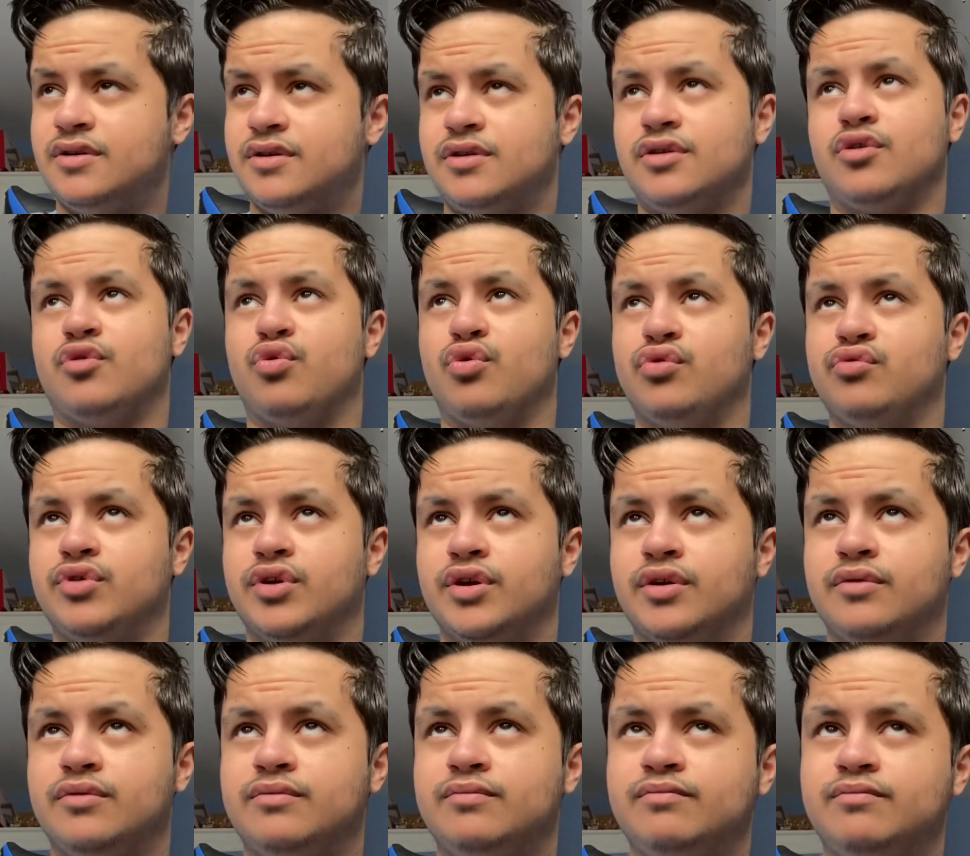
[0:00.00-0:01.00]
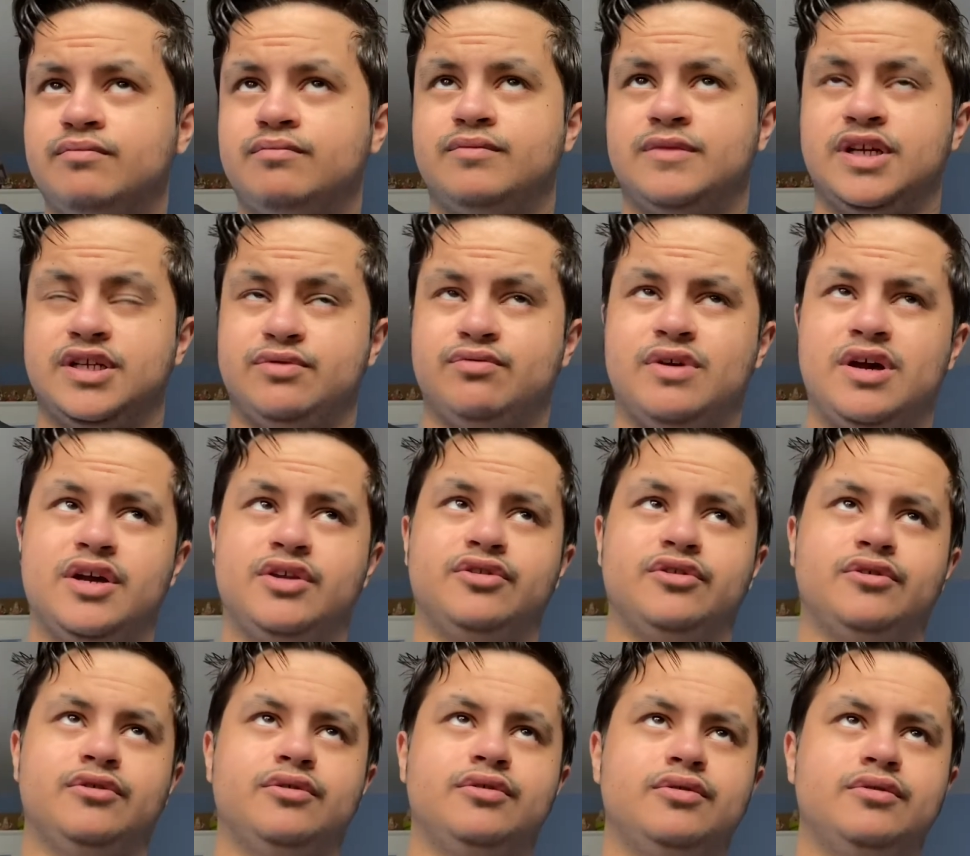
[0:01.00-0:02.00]
quote it. That's what I
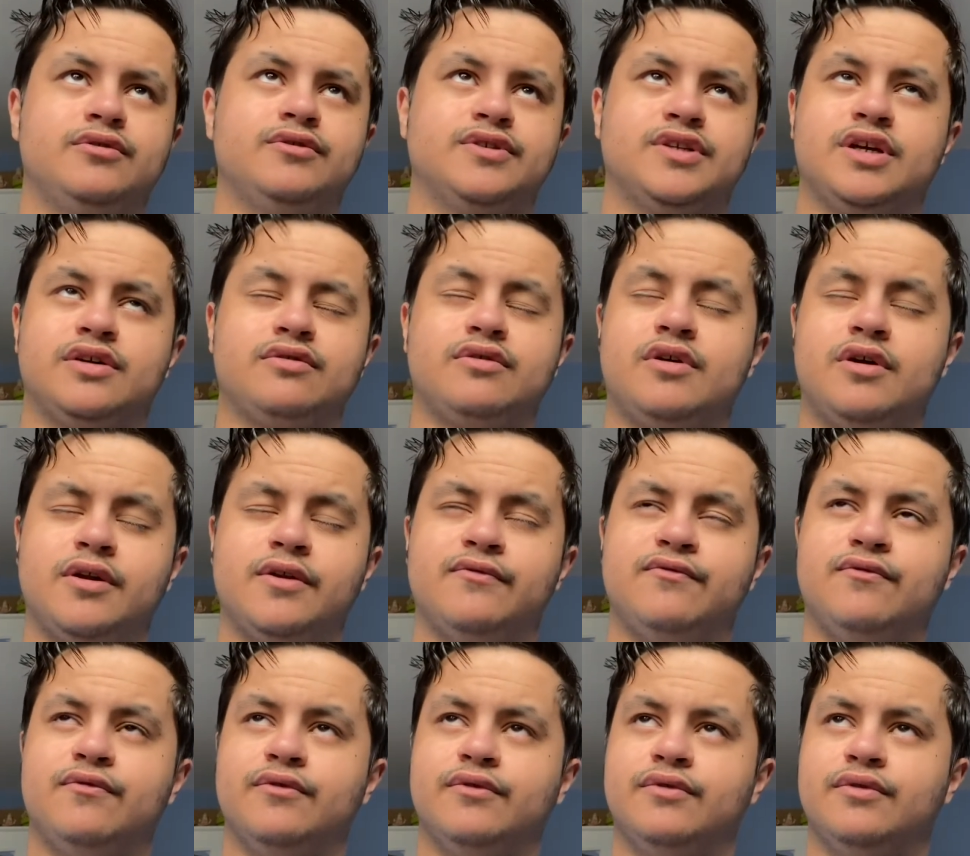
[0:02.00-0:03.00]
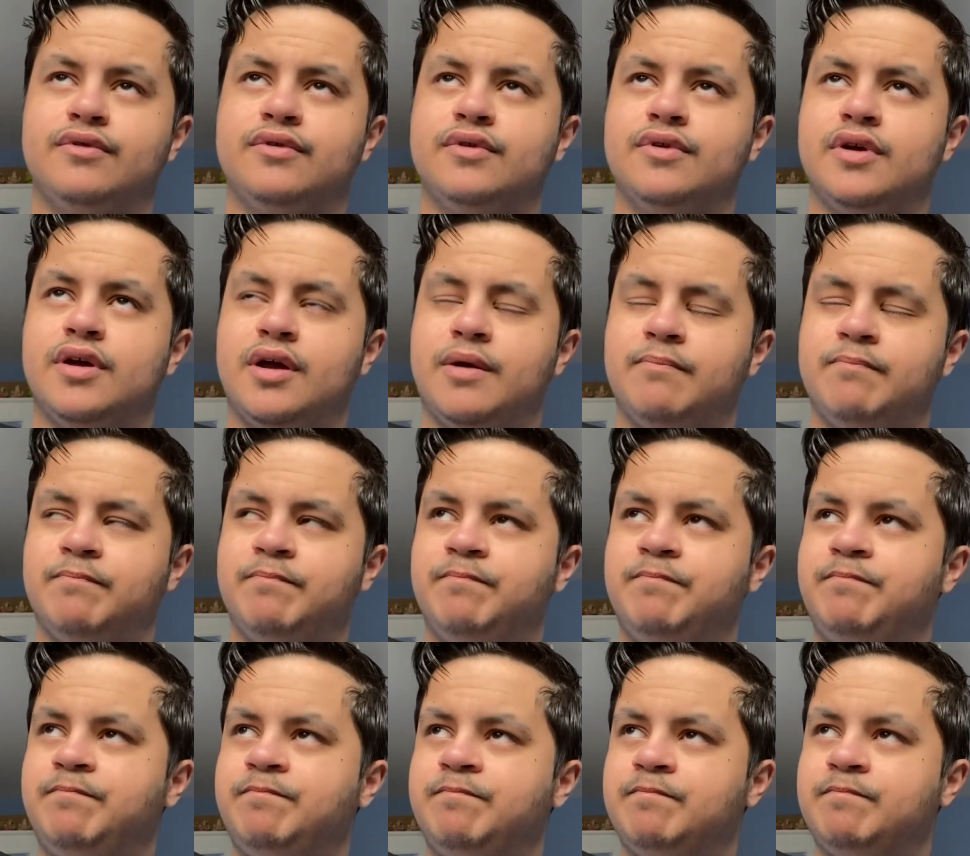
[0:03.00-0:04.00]
do, because I can't afford
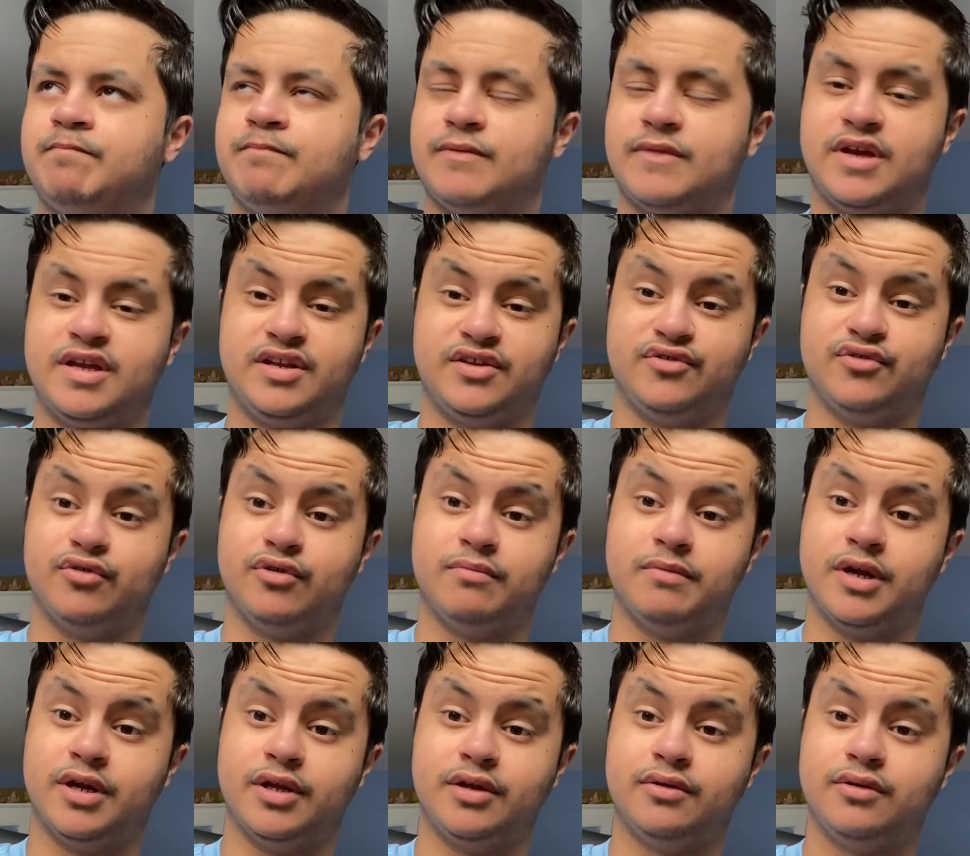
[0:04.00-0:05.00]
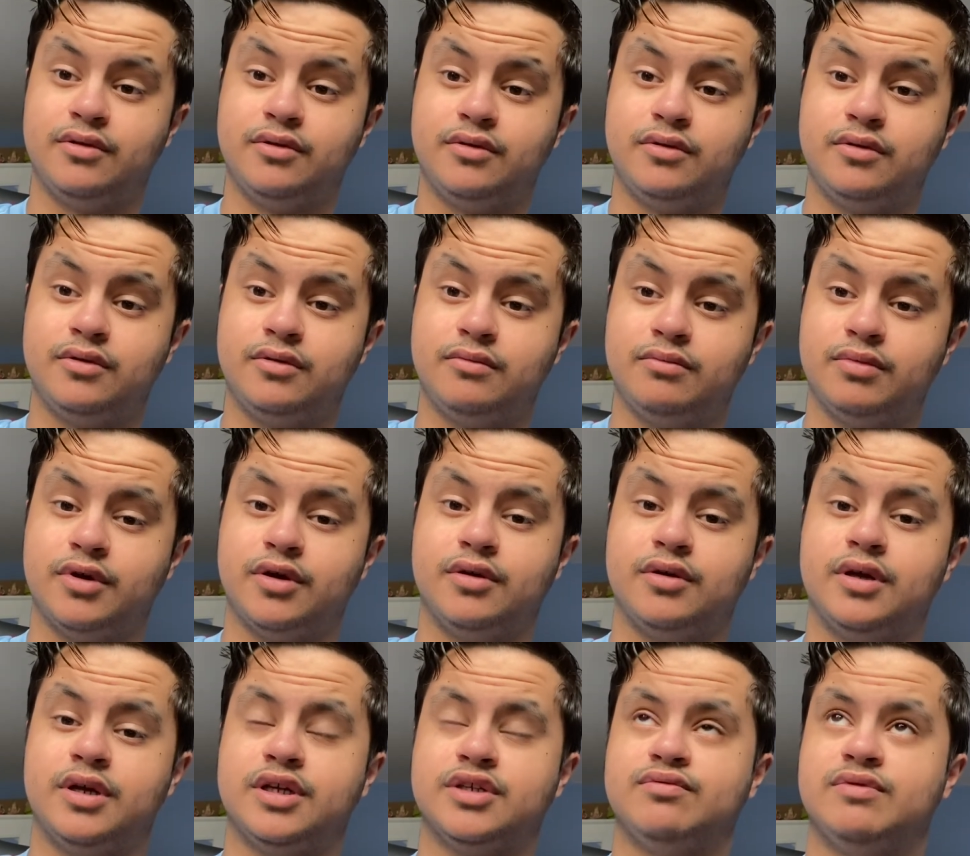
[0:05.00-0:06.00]
any sort of money. But
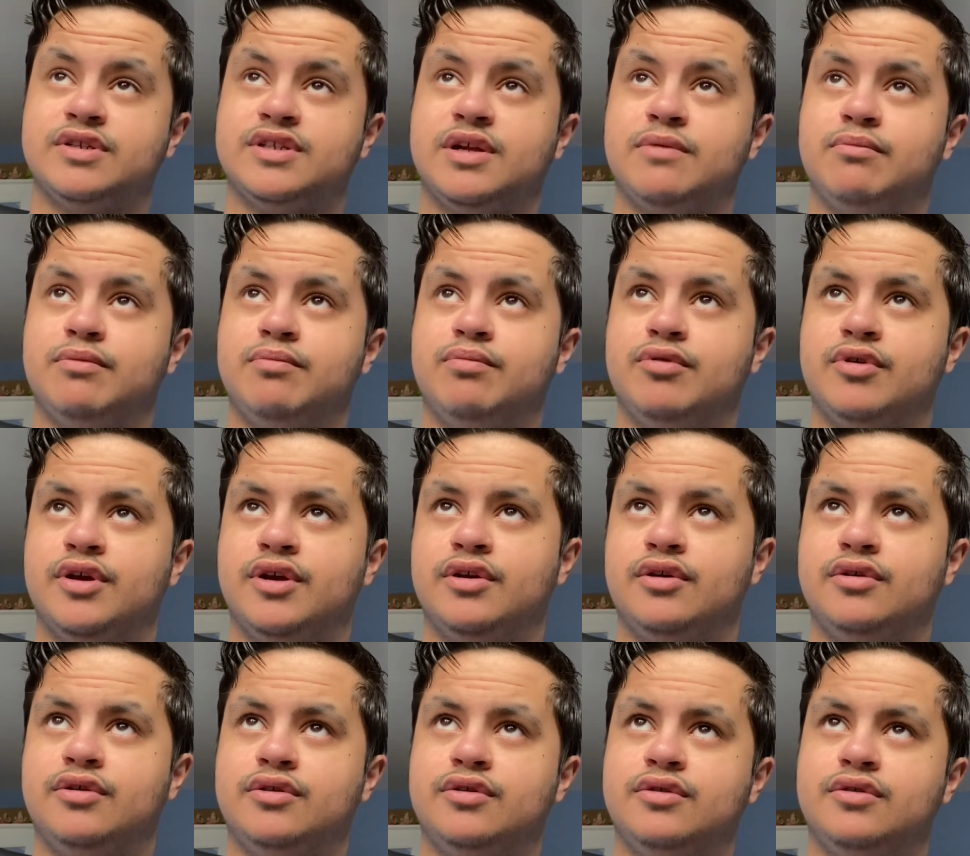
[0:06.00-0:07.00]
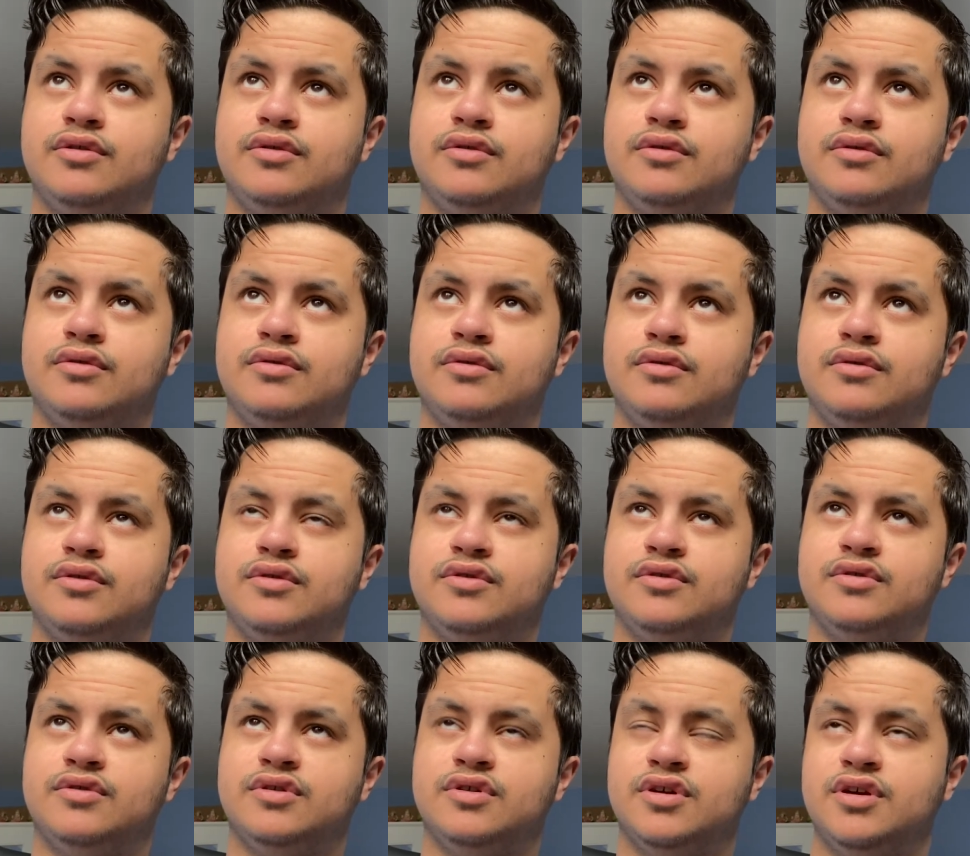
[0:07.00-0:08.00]
ex-West Ham employee,
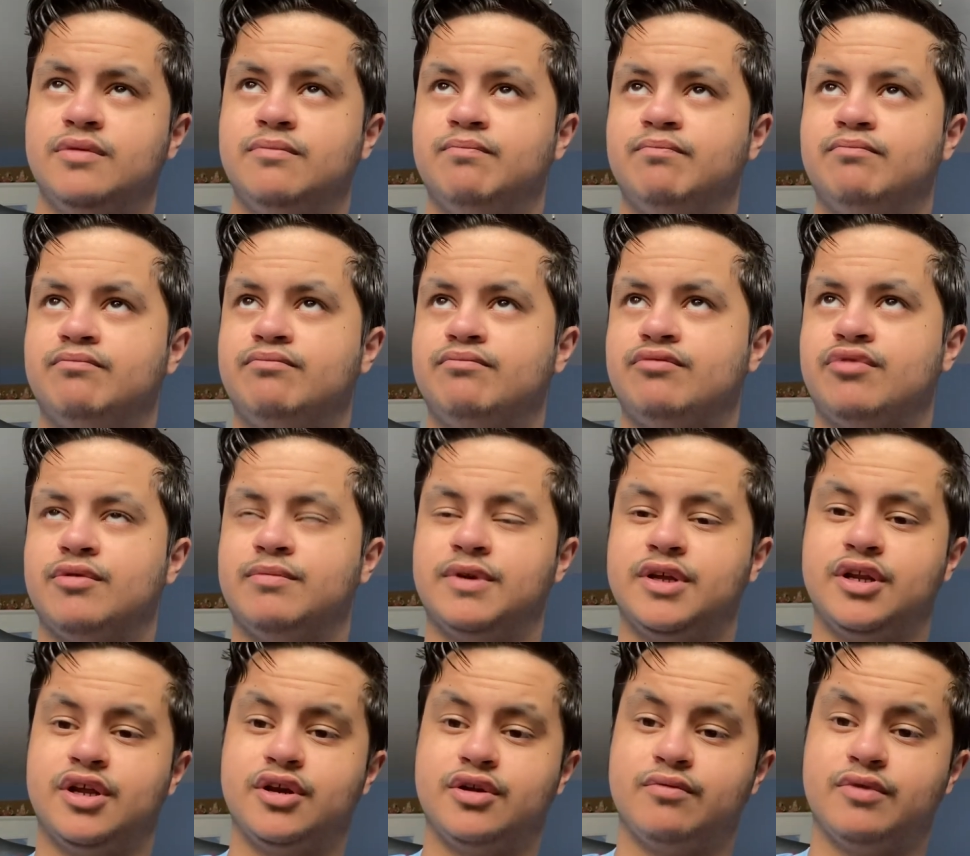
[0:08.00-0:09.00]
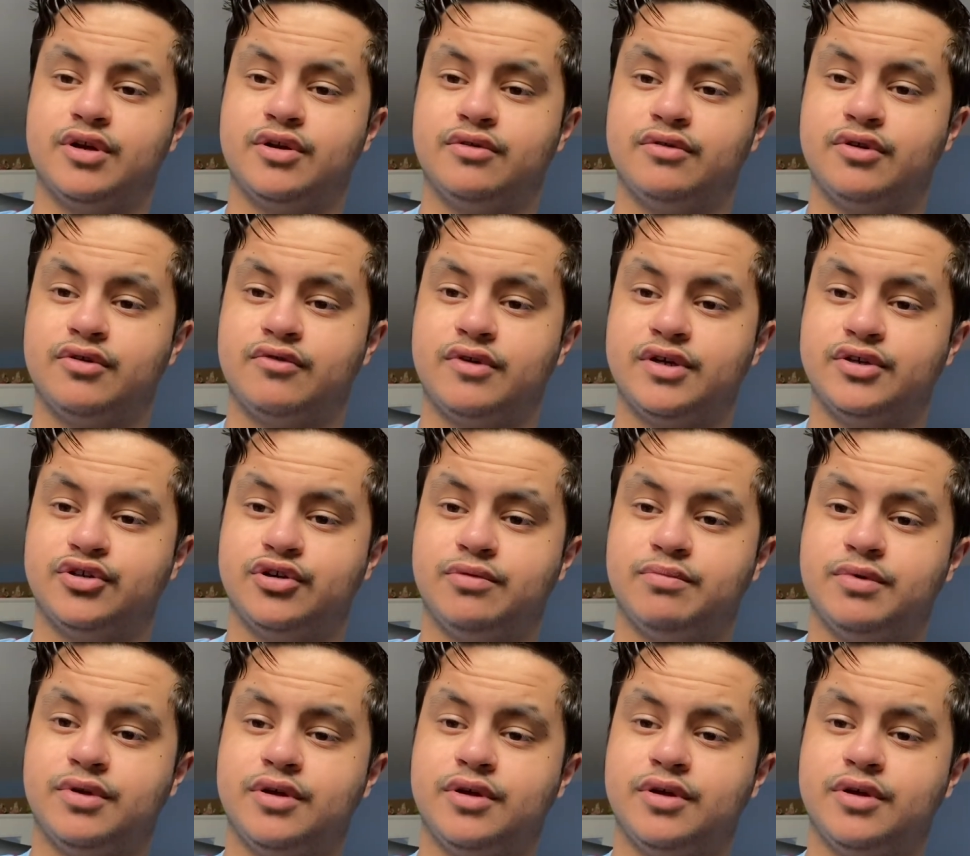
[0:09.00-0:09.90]
probably the only one doing a great job